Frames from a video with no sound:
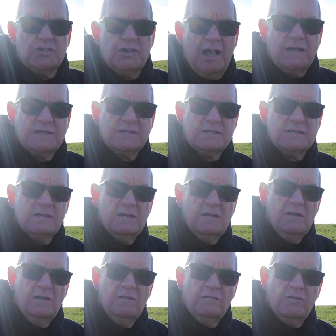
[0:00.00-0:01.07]
tracks
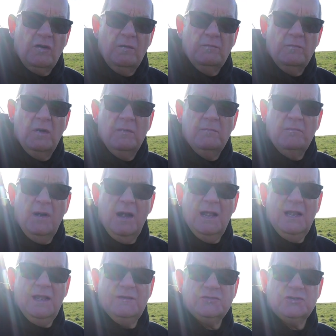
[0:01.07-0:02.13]
from my
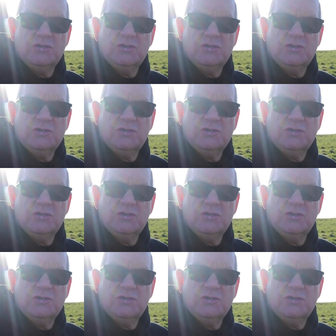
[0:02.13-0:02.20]
left